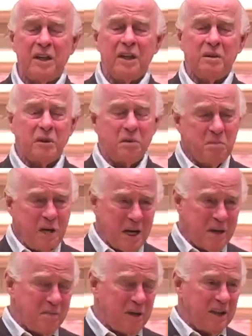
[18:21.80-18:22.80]
but
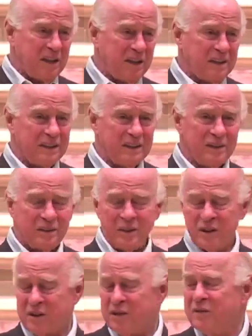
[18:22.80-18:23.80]
maybe you'll
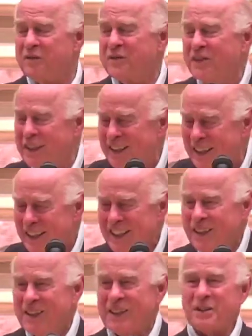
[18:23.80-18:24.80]

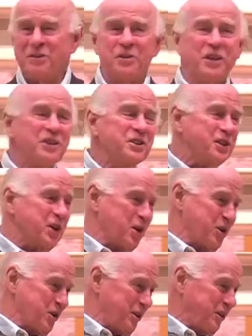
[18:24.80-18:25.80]
hear one
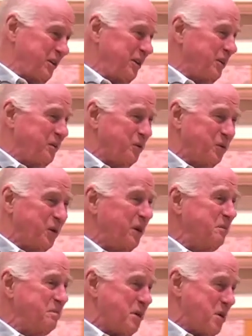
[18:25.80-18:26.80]
kernel, you know,
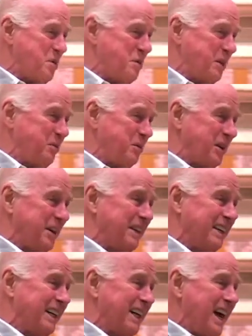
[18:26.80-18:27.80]
one moment,
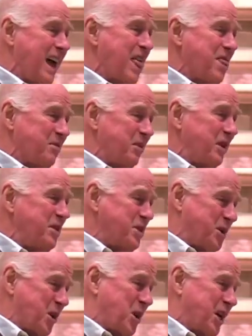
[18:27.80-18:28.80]
one
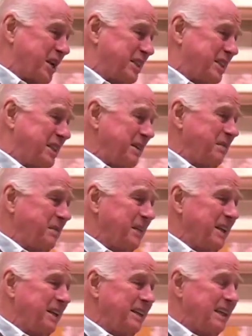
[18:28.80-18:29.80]
thought
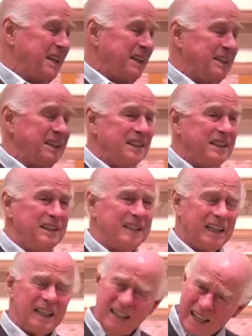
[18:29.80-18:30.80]
that you
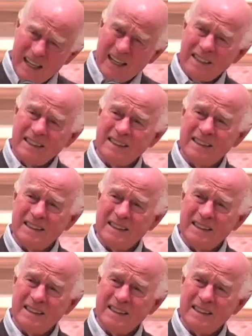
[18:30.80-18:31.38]
say, yeah,